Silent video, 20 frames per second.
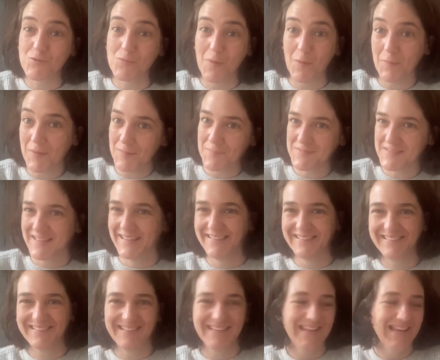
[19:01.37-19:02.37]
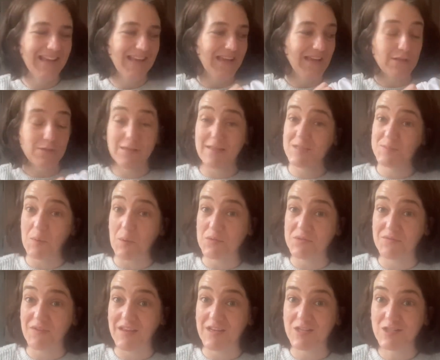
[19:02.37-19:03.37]
my whips. So that's
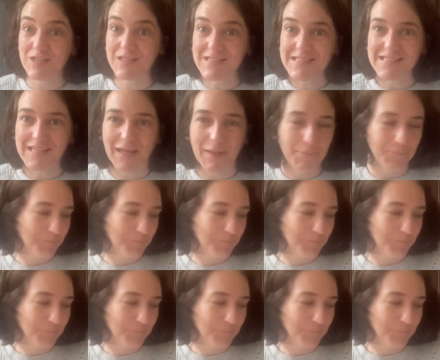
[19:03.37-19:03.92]
motivation, isn't it?